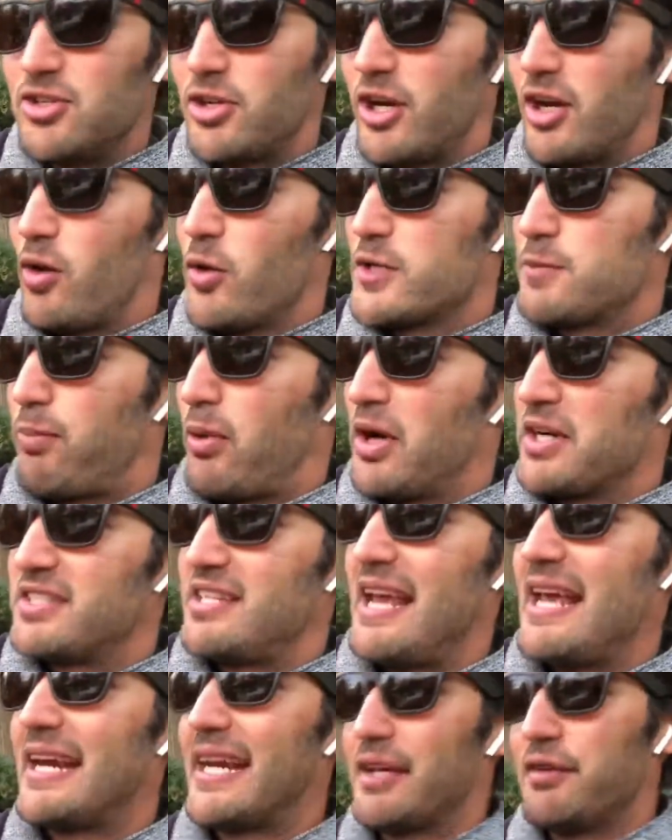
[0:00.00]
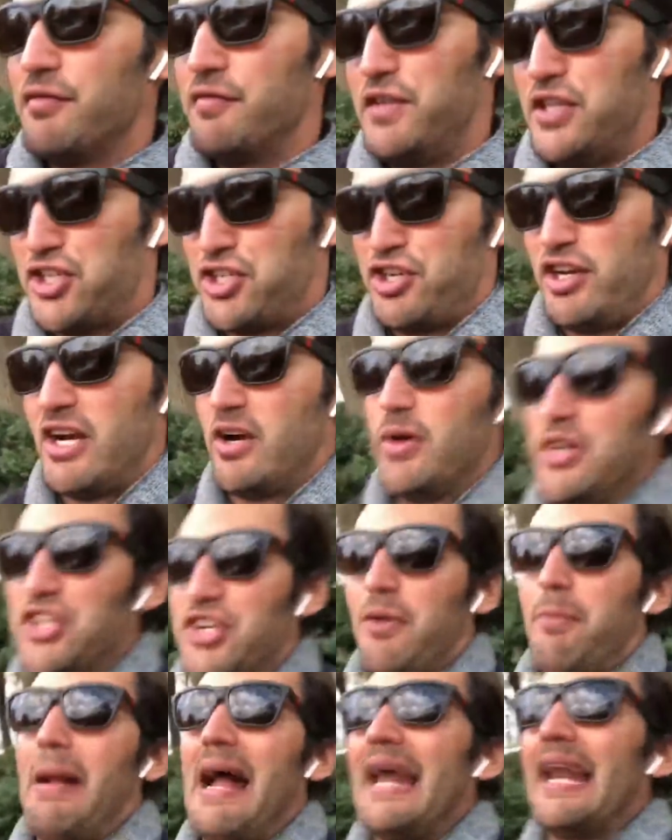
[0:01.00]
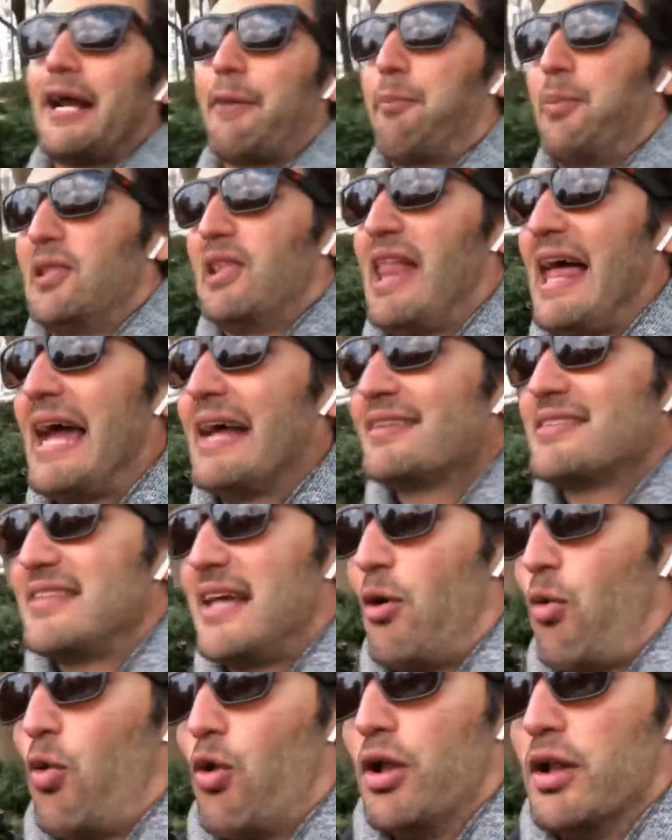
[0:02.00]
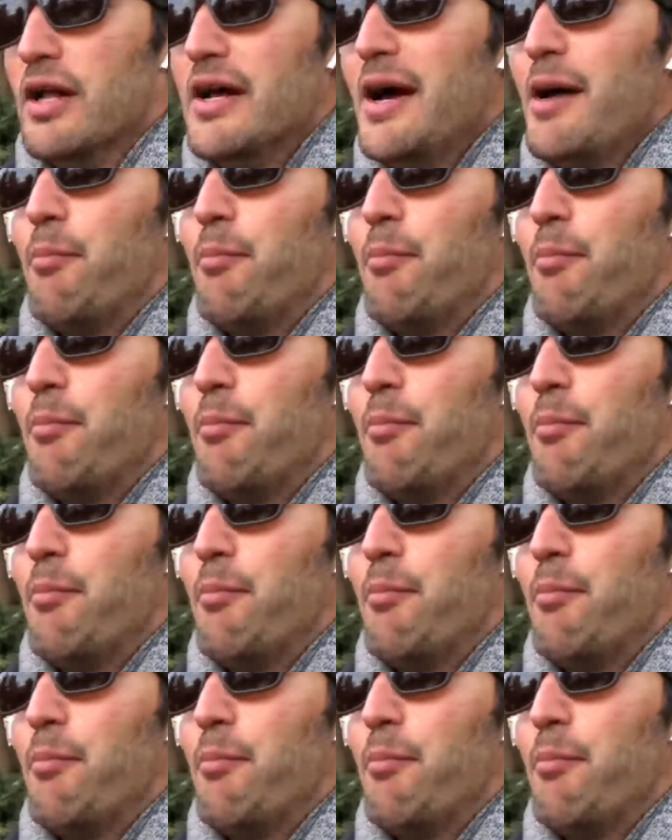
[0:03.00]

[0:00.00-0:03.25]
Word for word: You could always partake in visionary shamanic plants that will